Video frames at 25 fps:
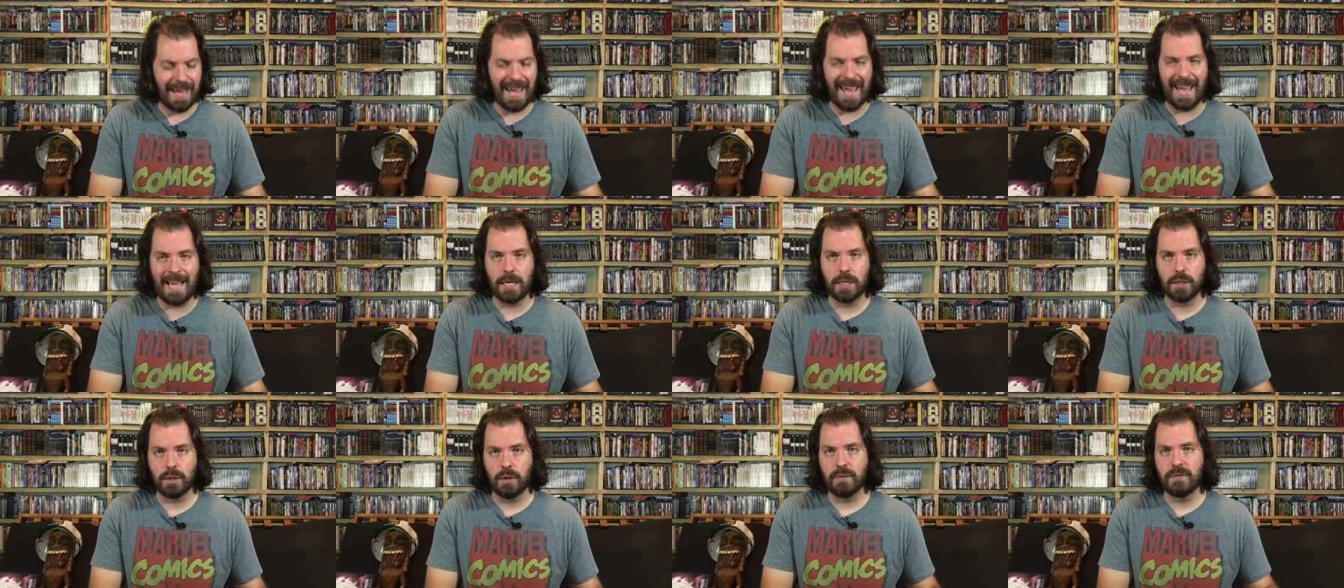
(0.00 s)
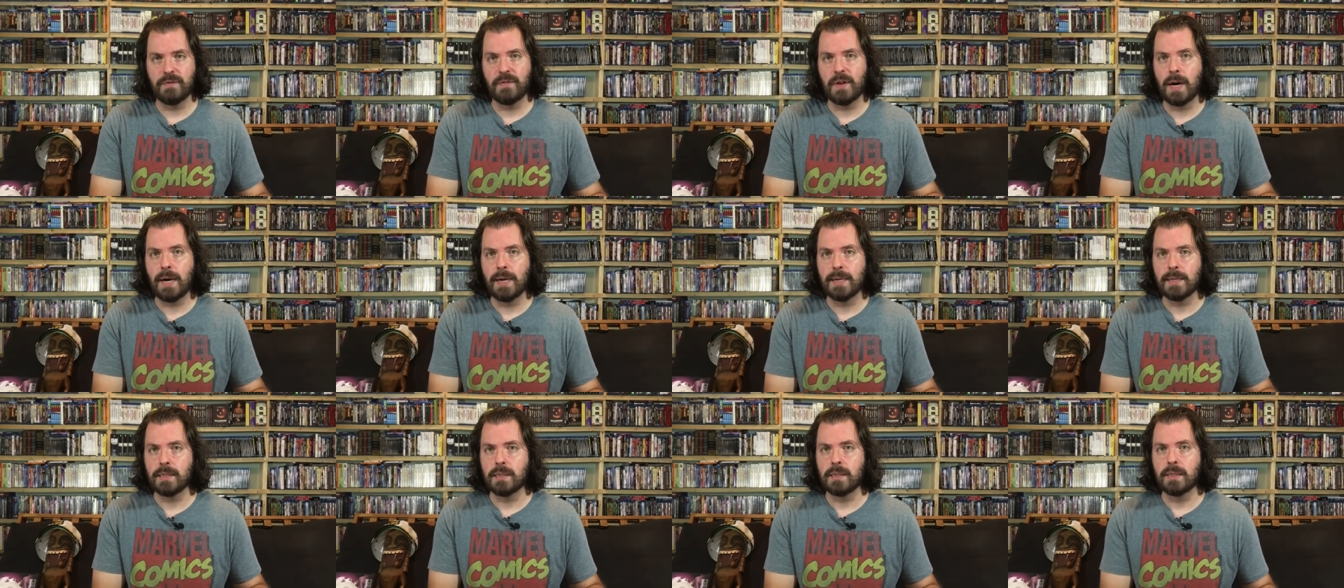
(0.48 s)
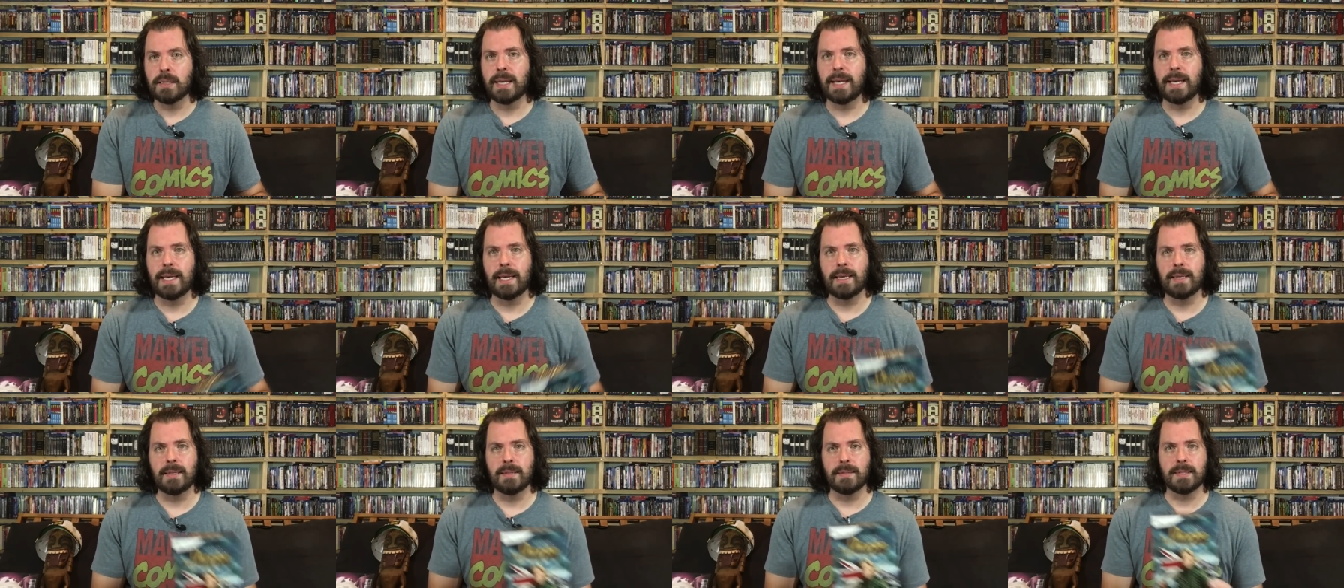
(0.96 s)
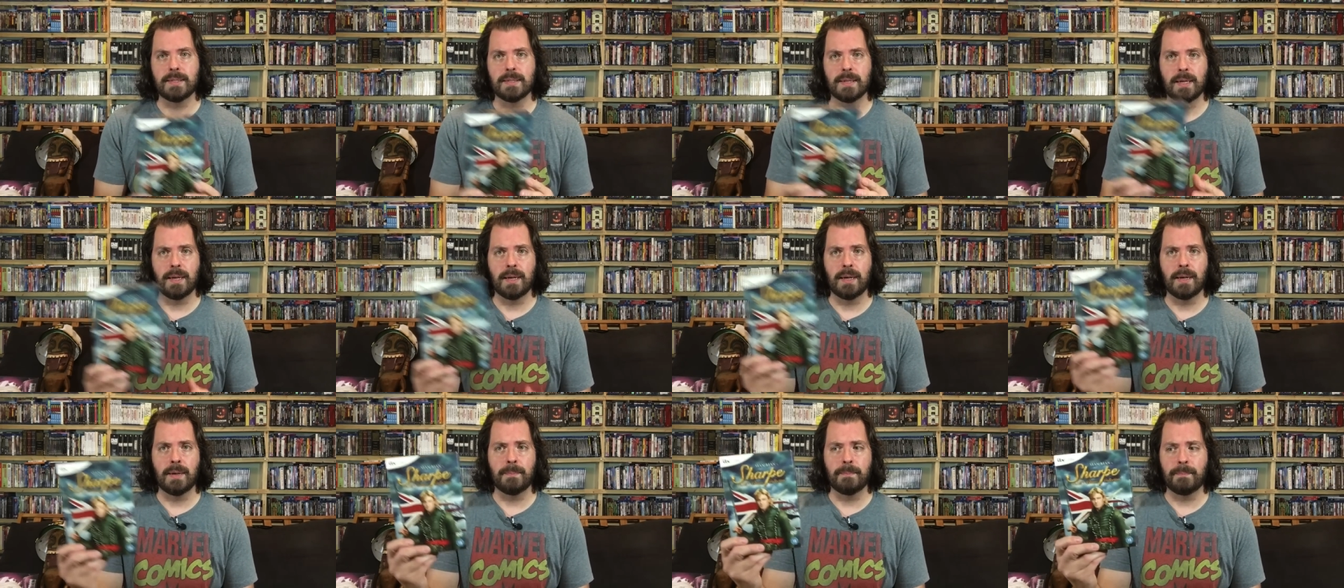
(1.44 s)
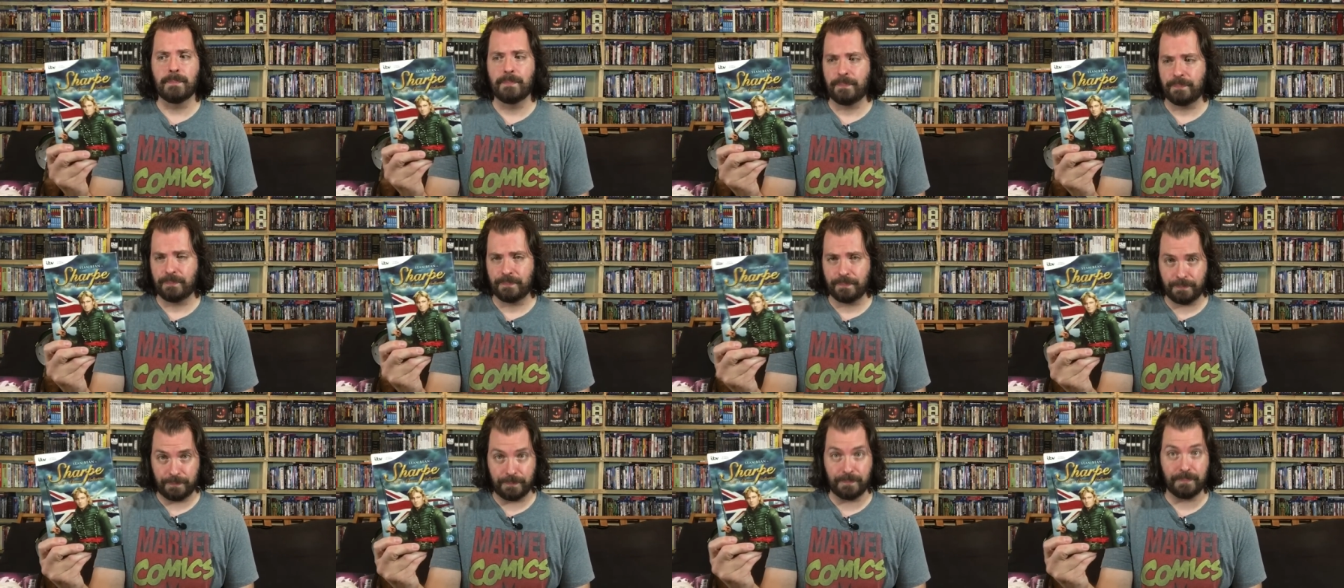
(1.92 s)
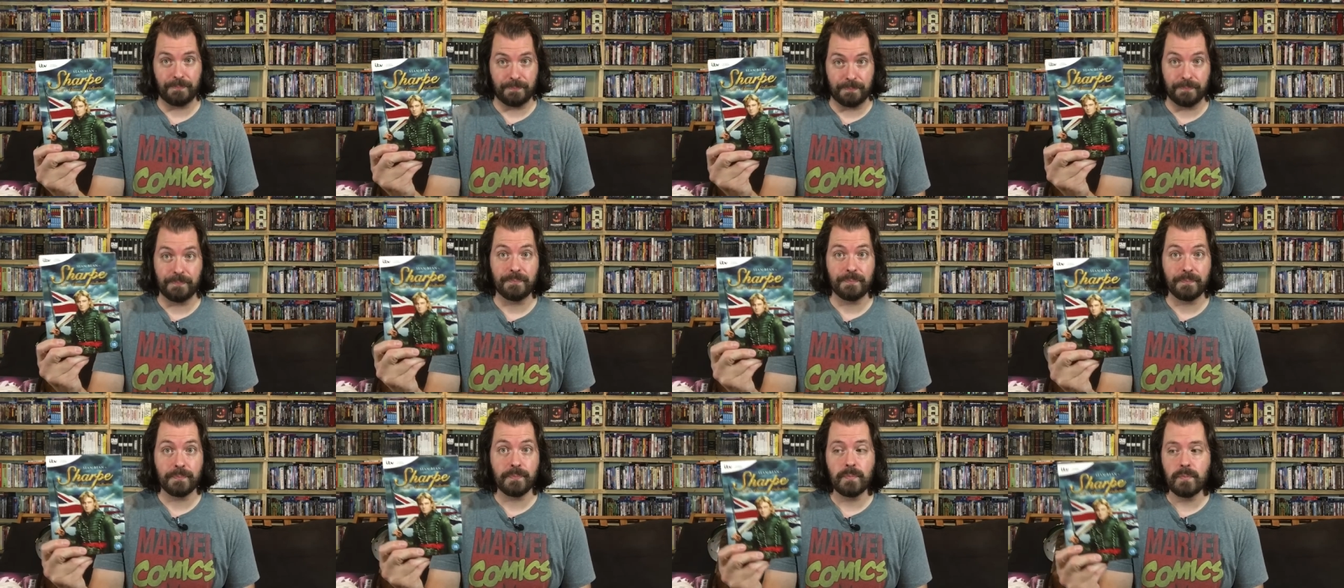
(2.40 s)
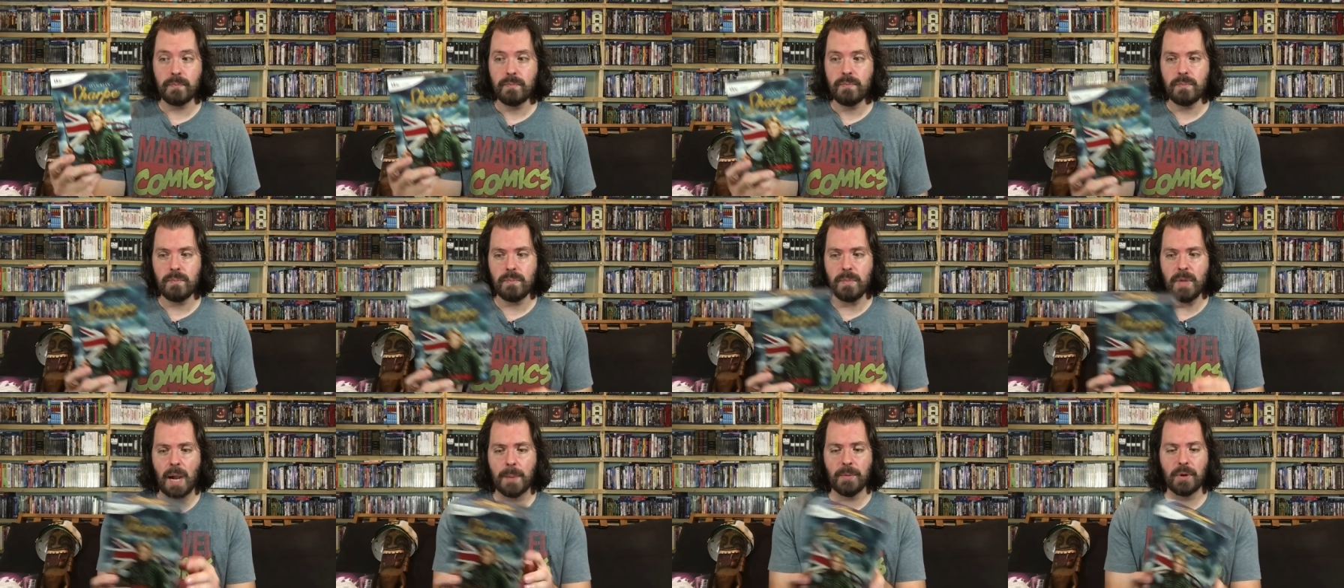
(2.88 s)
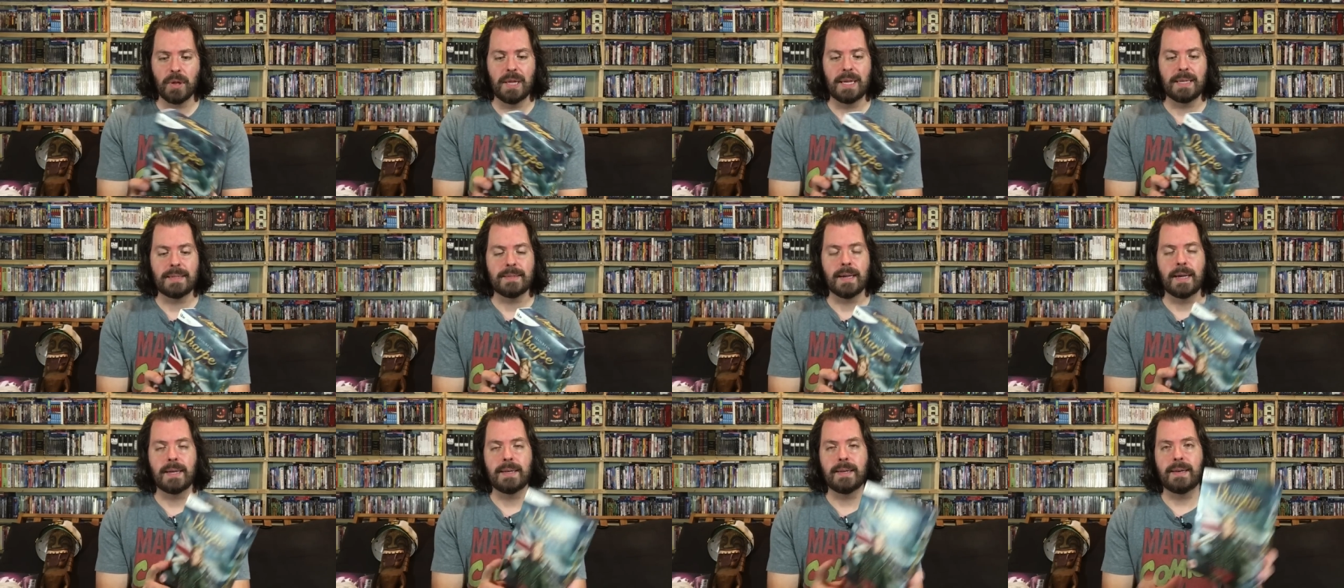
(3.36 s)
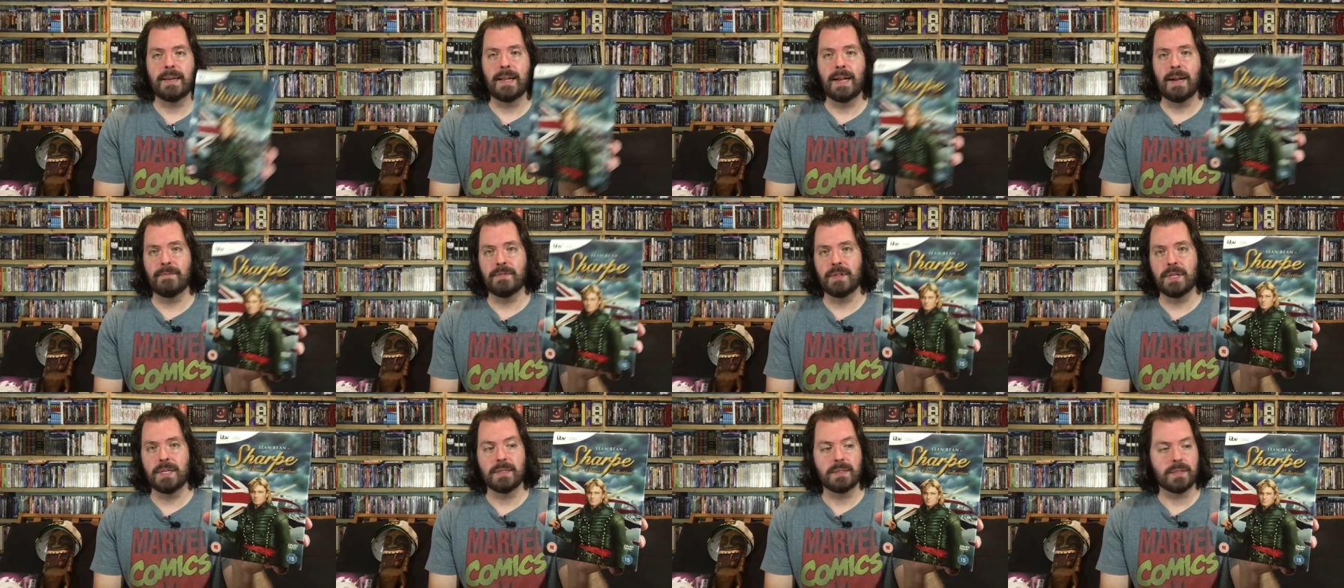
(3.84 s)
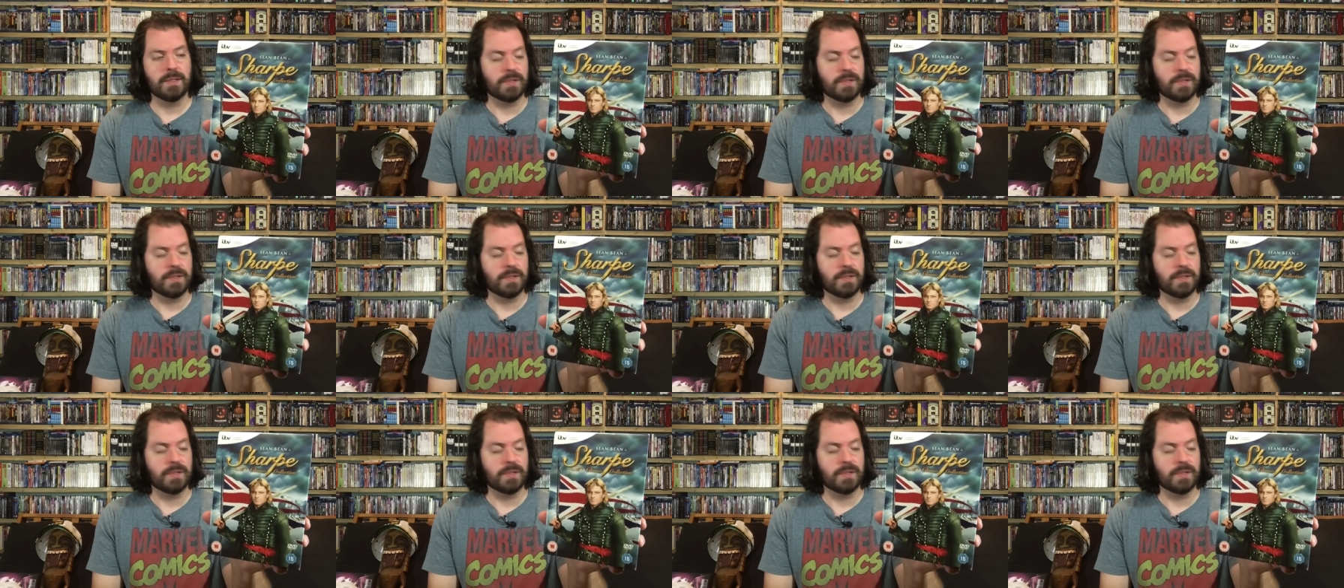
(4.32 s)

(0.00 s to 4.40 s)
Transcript: Anglophile, and I'm really excited to have these.